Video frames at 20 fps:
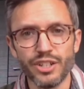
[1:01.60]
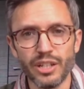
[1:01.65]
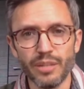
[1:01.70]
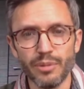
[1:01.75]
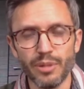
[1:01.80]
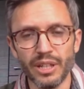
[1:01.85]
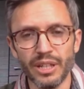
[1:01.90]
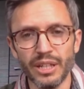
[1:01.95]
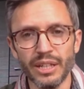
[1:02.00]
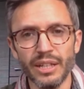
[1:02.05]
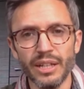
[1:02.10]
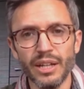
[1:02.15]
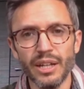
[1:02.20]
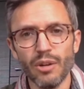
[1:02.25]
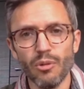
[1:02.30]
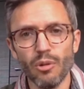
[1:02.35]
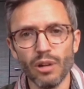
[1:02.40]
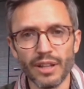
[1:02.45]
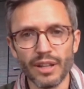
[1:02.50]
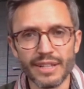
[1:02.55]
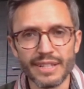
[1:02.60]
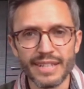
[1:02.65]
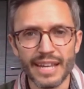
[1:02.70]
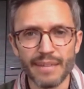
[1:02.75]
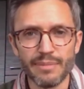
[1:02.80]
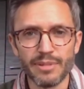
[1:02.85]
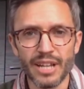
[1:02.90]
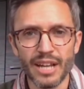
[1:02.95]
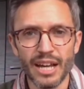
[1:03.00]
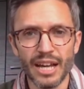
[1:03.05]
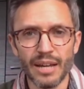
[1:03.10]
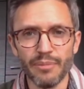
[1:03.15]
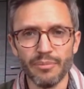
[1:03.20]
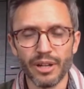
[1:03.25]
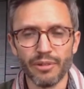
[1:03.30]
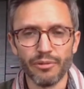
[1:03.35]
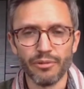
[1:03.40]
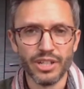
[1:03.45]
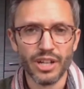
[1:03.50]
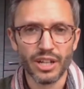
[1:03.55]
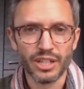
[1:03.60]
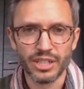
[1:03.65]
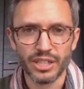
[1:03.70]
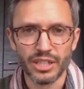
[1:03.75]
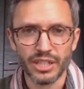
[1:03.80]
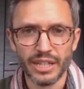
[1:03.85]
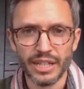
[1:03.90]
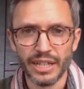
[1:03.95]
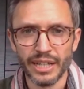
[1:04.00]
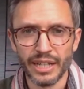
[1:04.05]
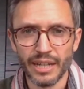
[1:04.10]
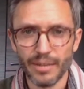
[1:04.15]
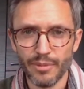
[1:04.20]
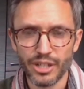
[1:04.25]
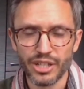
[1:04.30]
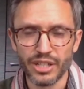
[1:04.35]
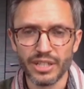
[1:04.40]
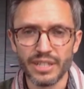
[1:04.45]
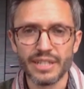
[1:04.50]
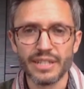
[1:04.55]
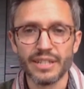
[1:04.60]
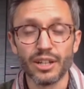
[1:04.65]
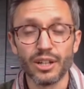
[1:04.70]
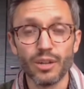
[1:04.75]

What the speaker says: GDP while at the same time a reduction in emissions.